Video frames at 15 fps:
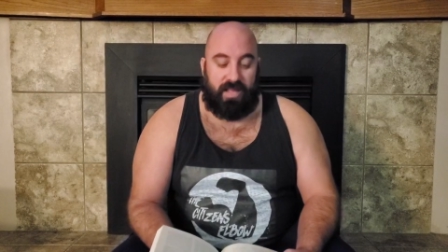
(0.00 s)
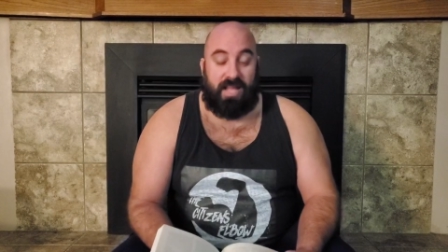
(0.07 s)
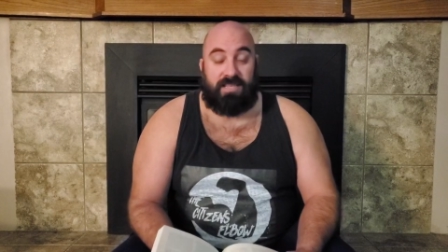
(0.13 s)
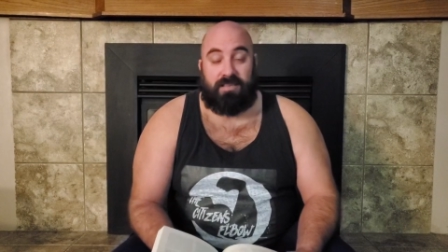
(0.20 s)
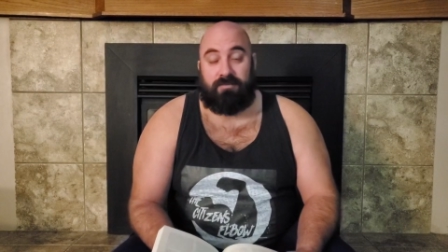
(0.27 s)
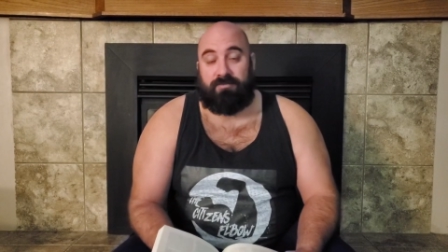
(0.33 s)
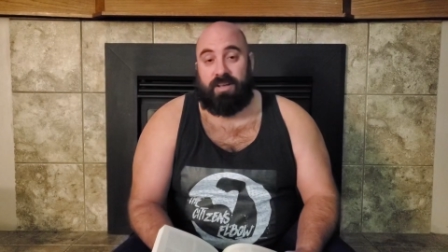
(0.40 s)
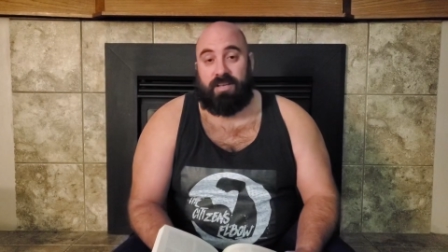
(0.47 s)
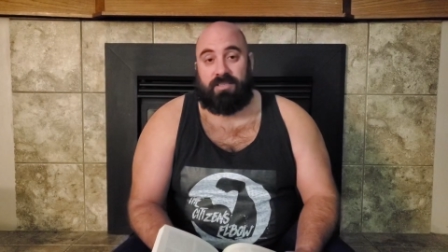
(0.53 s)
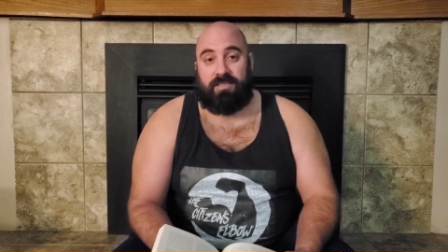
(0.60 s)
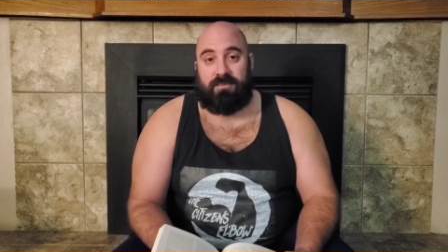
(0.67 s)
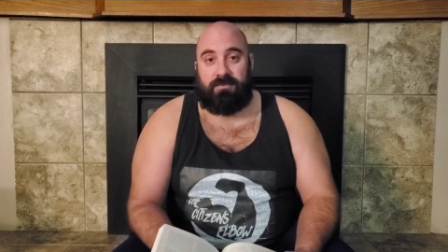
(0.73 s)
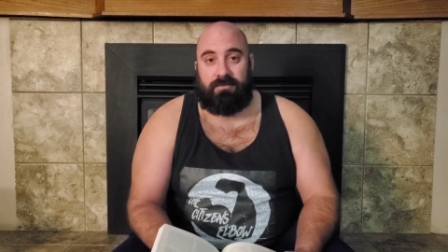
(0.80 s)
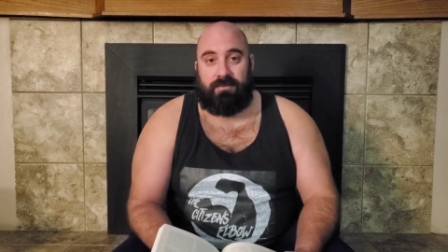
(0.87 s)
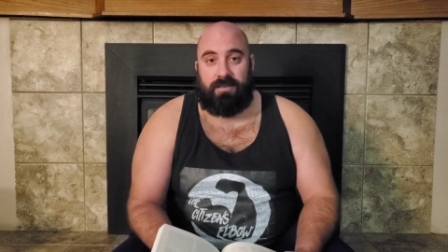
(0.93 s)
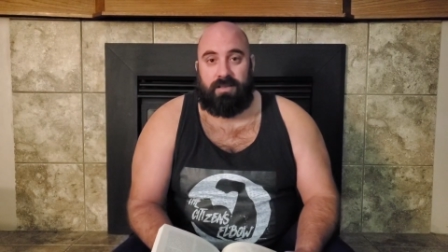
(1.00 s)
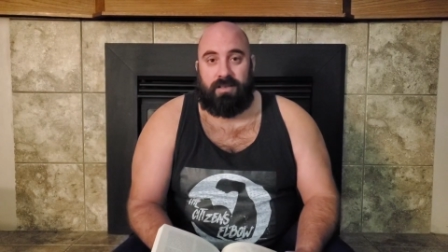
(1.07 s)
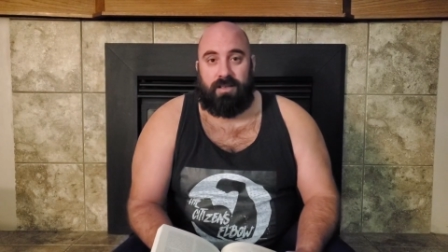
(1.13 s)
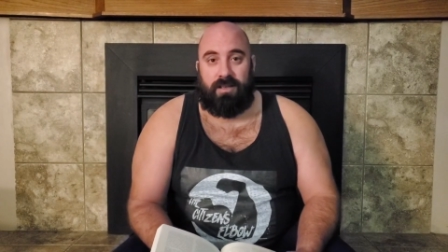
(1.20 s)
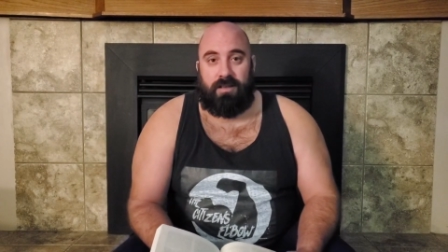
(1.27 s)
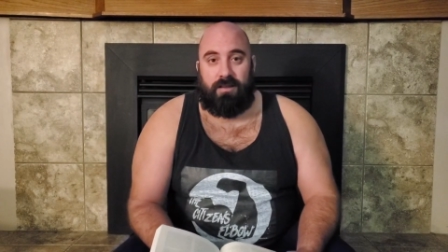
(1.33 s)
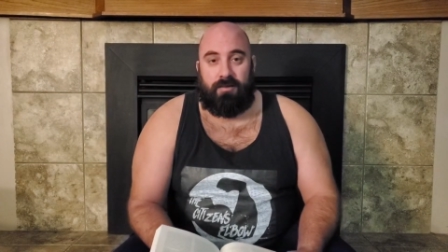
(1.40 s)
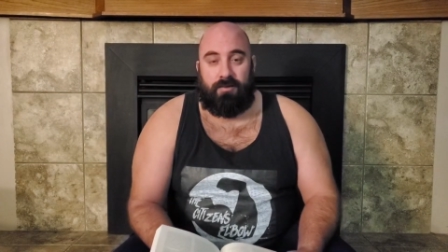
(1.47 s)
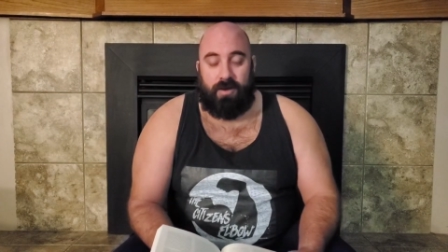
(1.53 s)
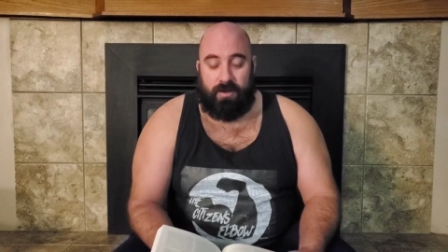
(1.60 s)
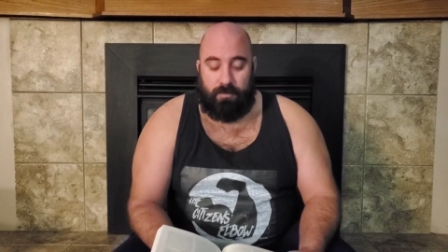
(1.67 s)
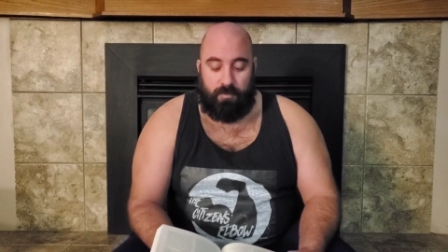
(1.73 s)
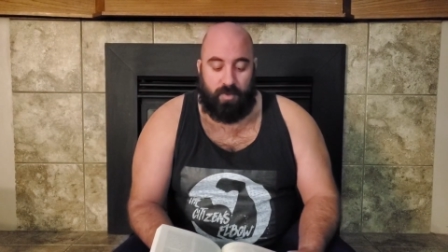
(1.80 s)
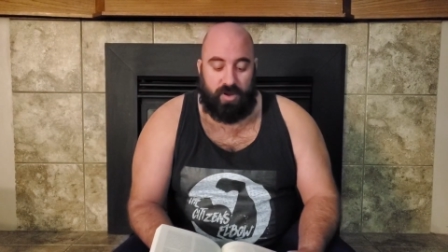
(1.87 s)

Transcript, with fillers: That's confession, right?